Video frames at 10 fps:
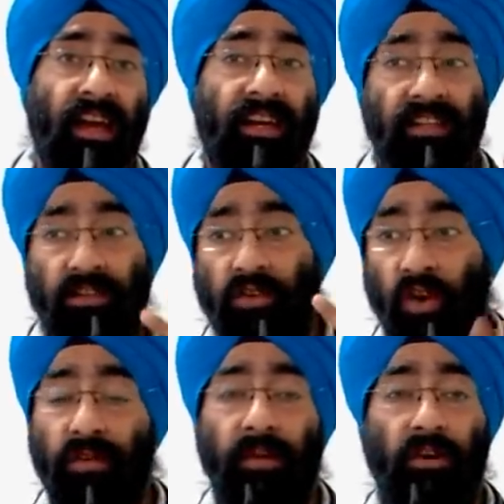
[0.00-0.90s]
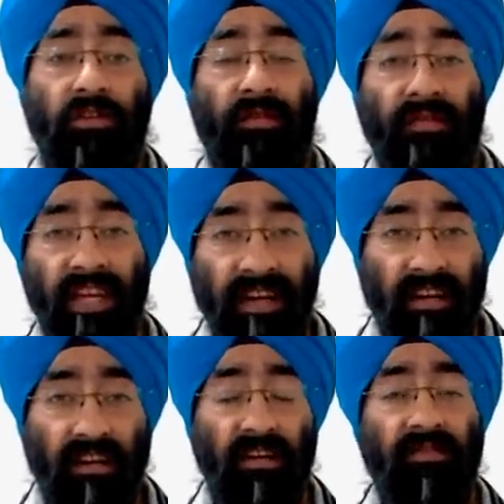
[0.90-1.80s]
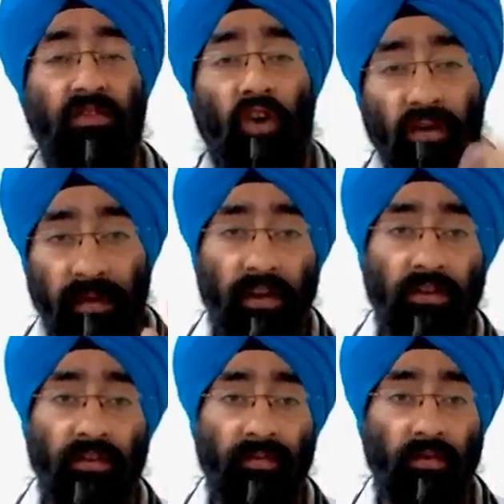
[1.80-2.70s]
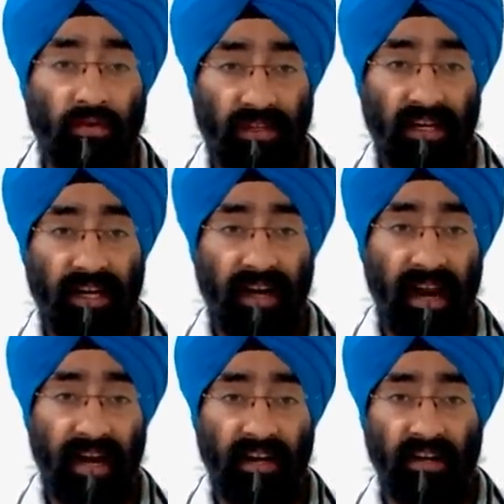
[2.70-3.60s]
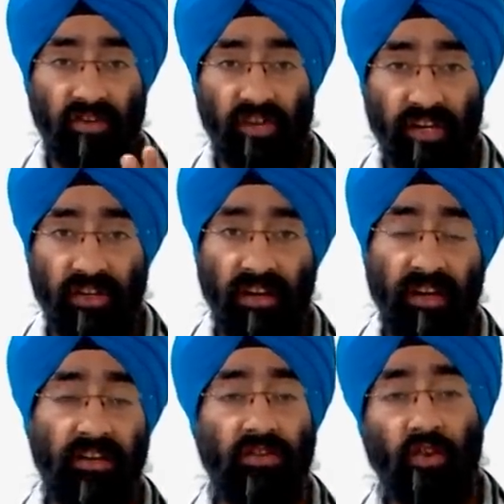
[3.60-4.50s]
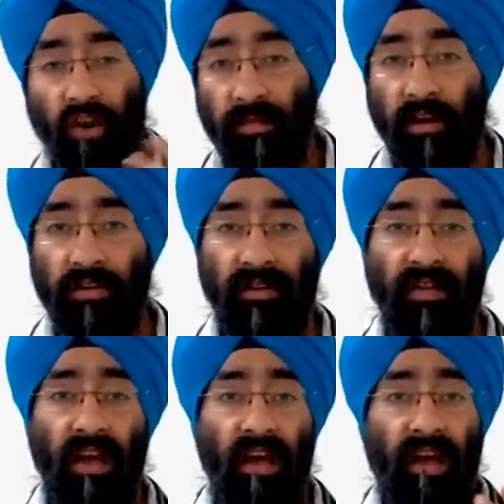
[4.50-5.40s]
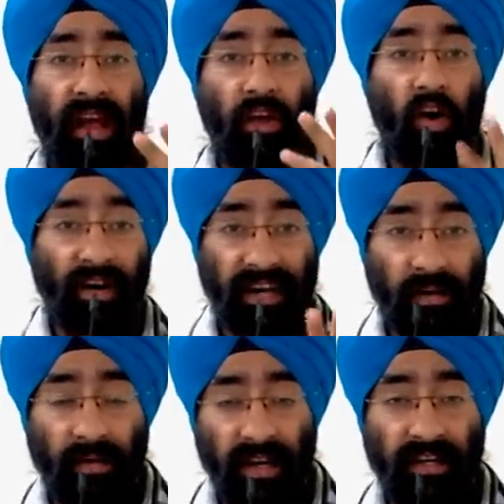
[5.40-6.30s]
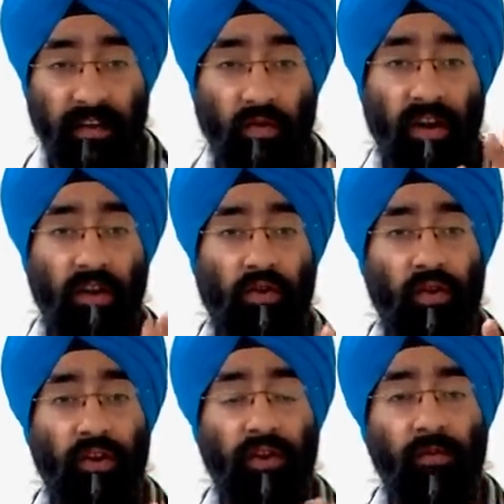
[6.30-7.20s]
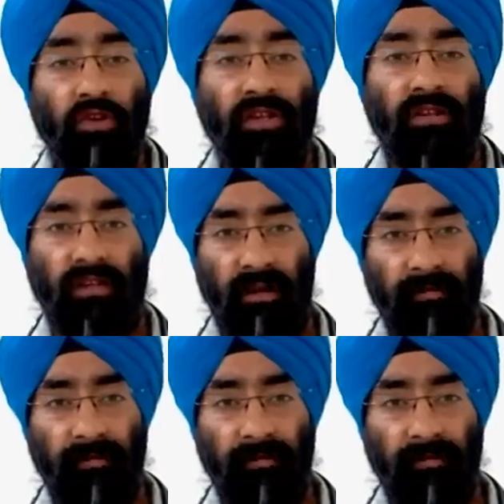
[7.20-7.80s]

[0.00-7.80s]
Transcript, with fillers: It is not because of weak nerve, not because of prostate gland congestion. It is not because of your inability to control your emotions.